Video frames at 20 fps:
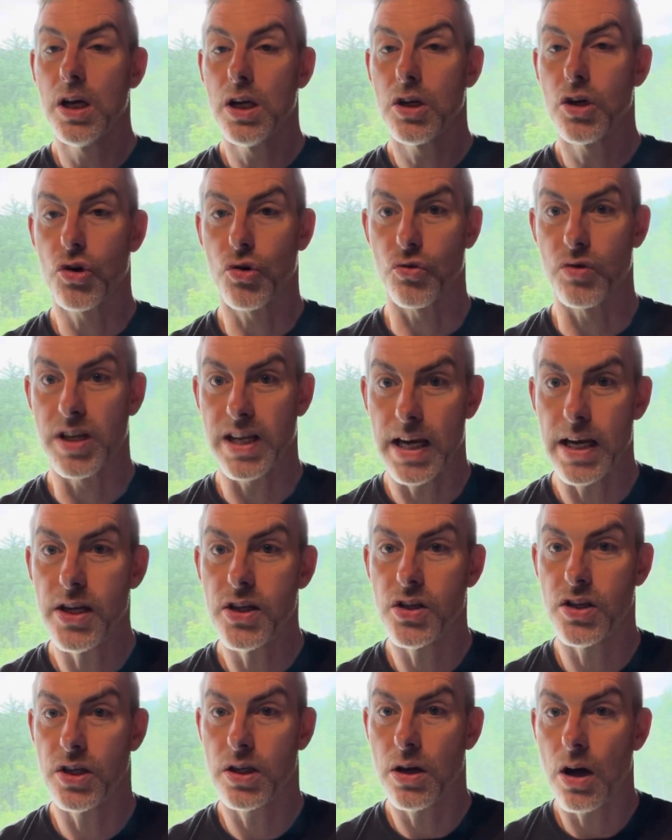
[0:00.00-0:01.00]

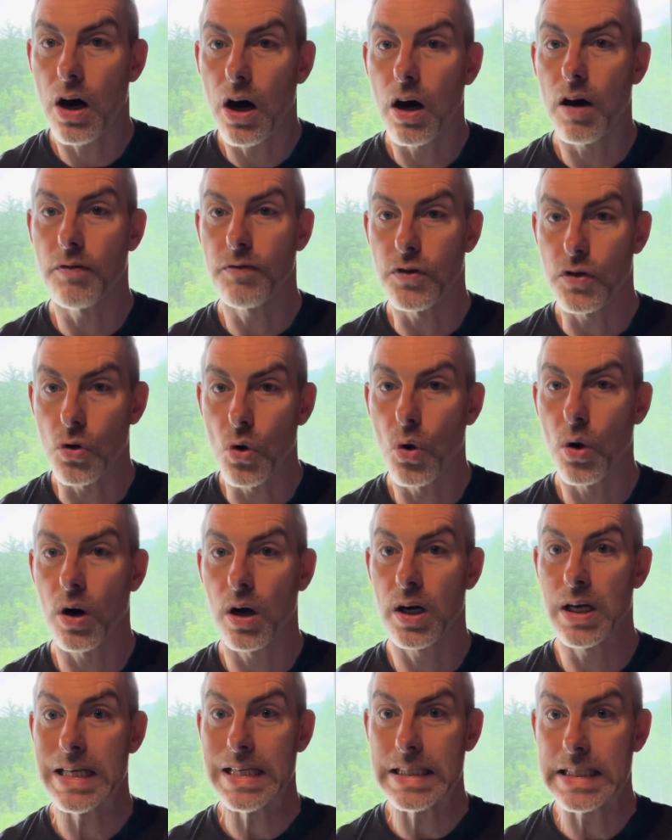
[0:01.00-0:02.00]
creation of
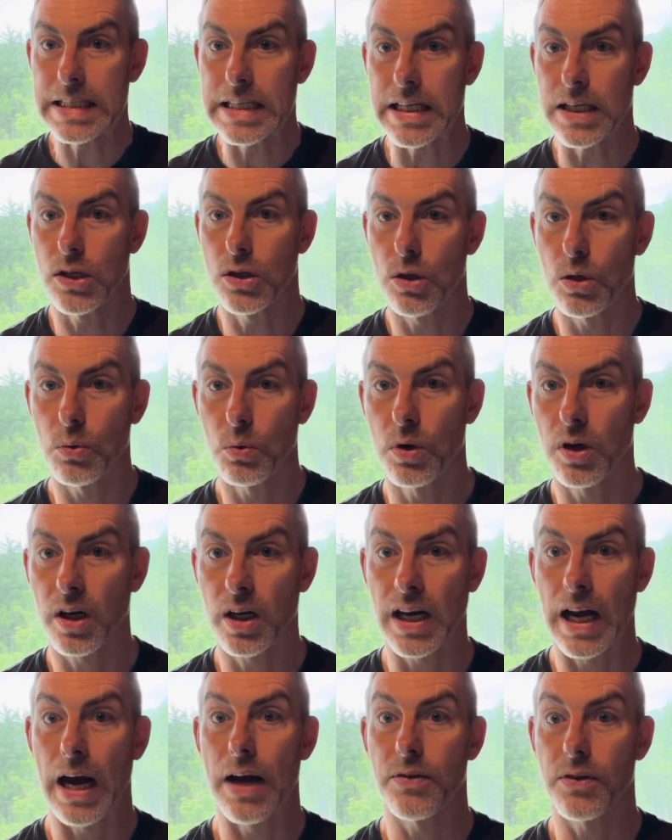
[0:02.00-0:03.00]
your single
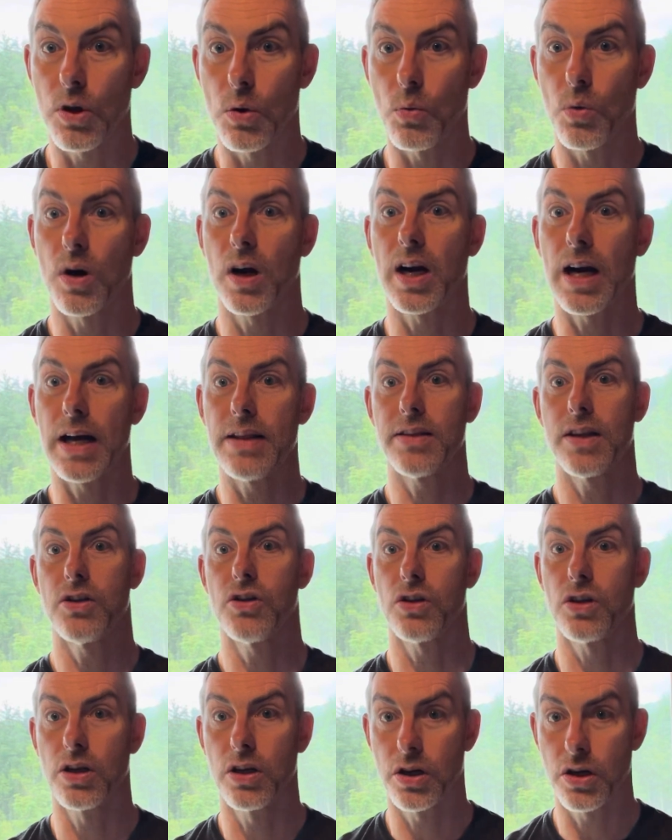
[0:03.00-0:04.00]
workout, the workout
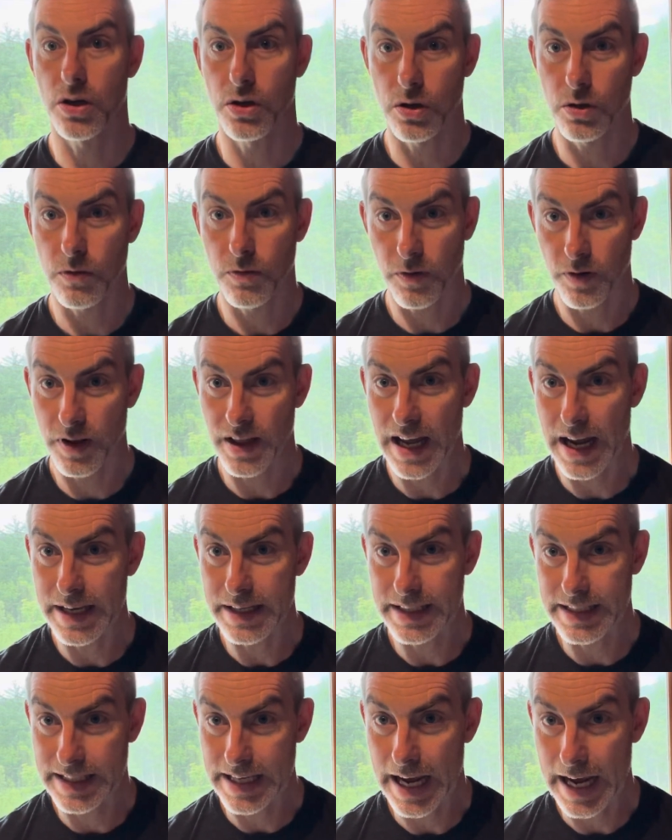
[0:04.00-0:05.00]
that you're gonna do for
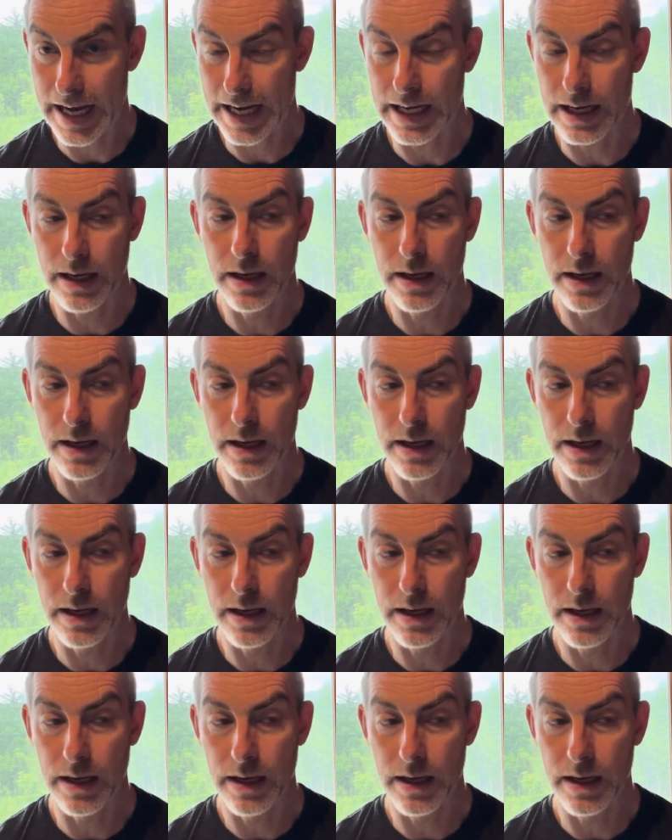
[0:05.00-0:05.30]
that day.